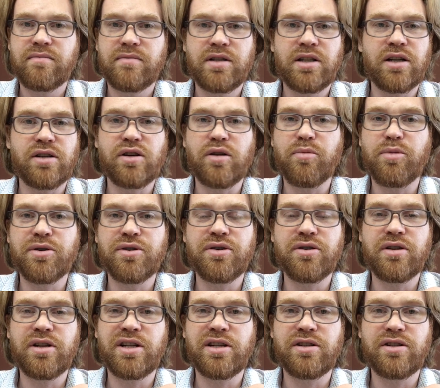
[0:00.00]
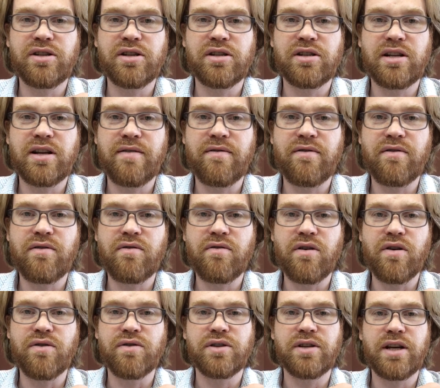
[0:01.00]
such opportunities just never
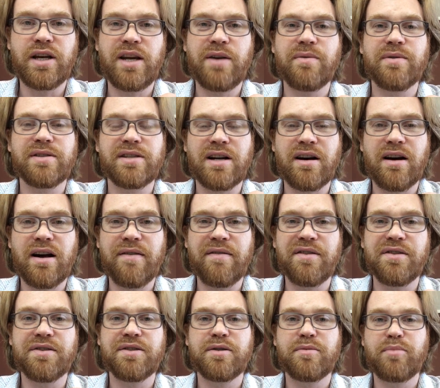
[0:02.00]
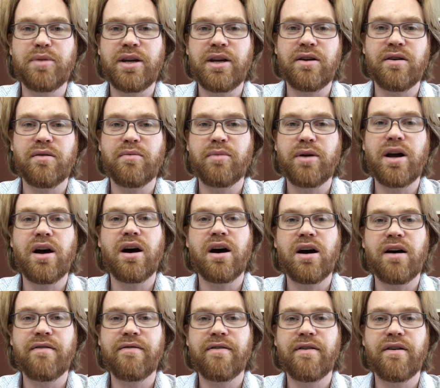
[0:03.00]
arose. So he was now having to speak on
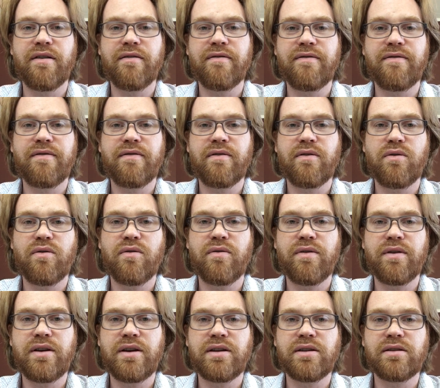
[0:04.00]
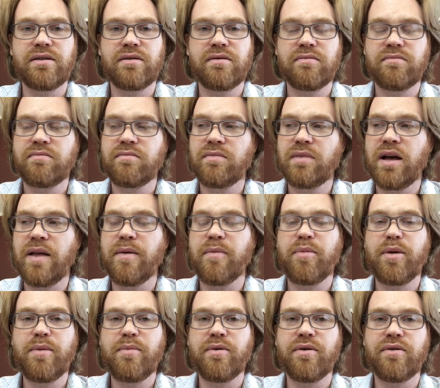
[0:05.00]
behalf of all these other
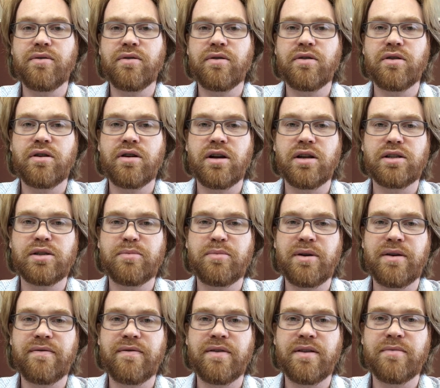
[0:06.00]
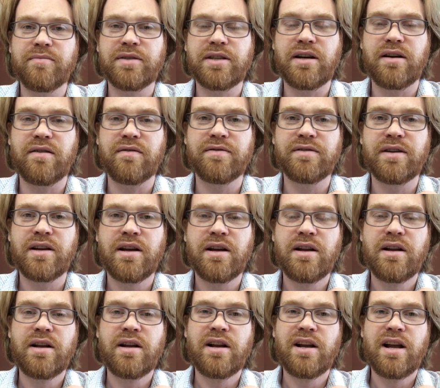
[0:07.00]
people who could not speak for themselves.
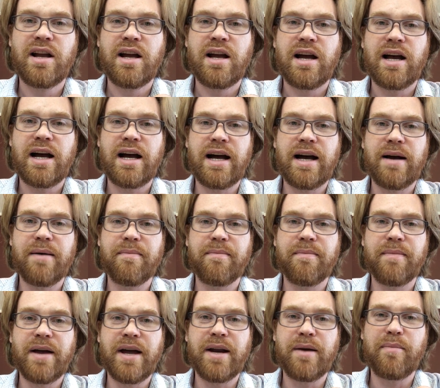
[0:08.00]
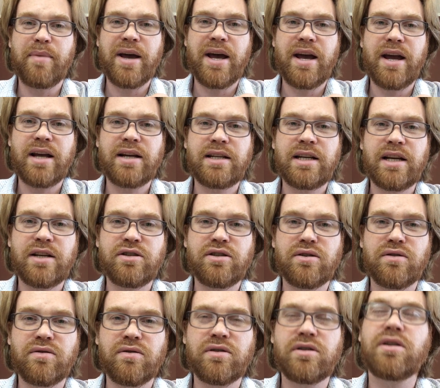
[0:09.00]
And pay
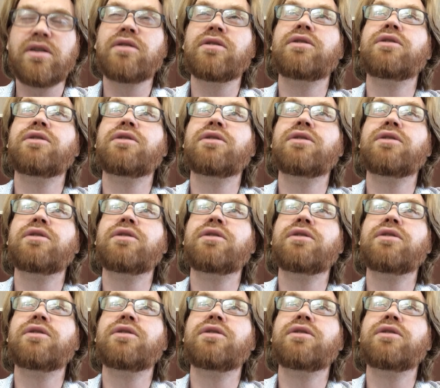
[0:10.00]
attention also